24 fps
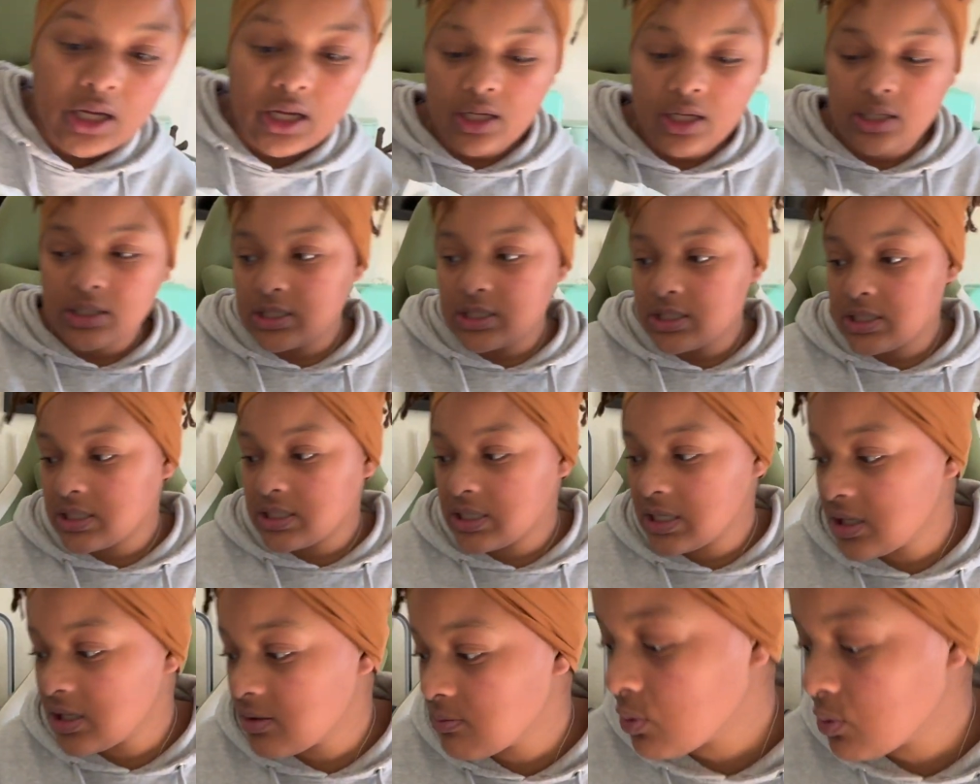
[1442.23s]
The
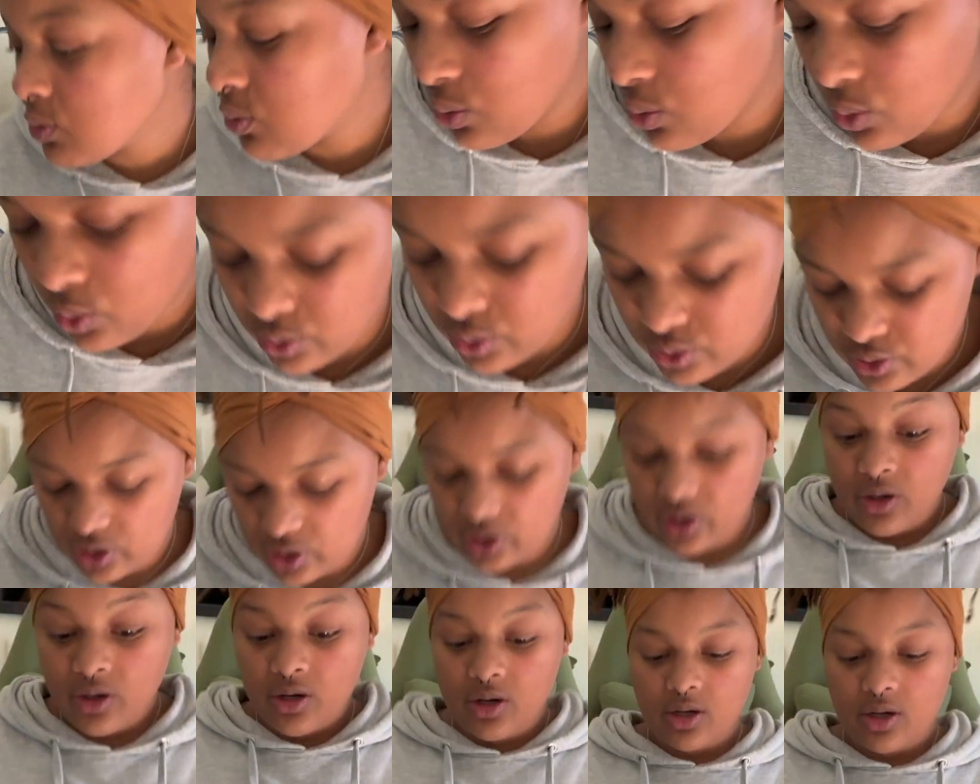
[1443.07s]
Temu order
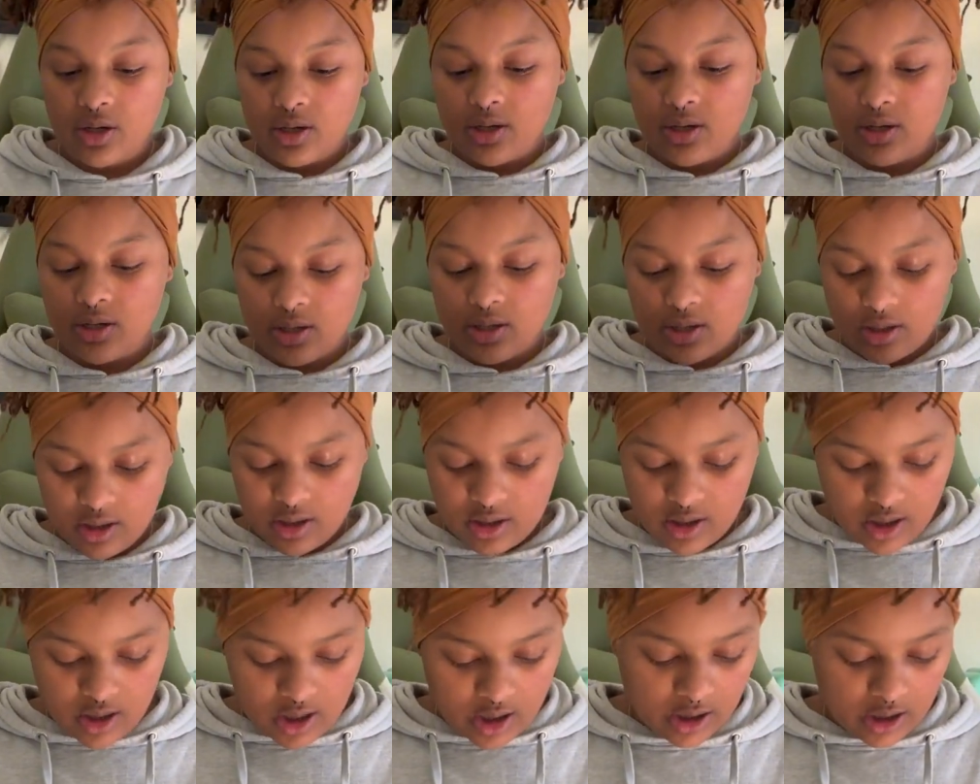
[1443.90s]

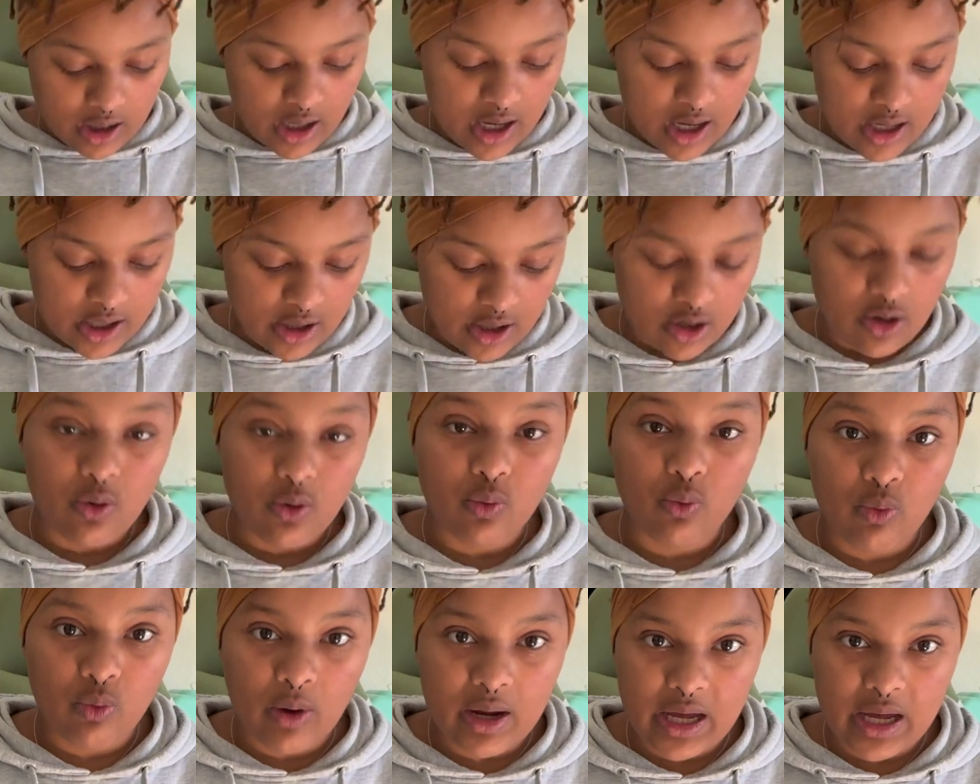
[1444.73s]
got here
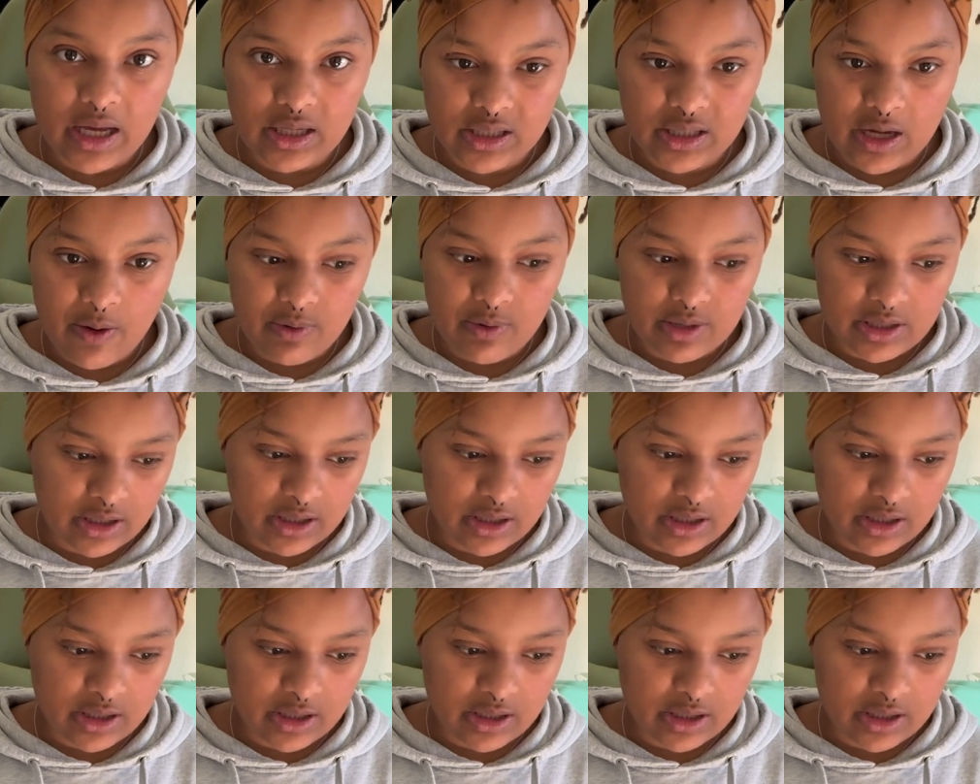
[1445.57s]
right as I was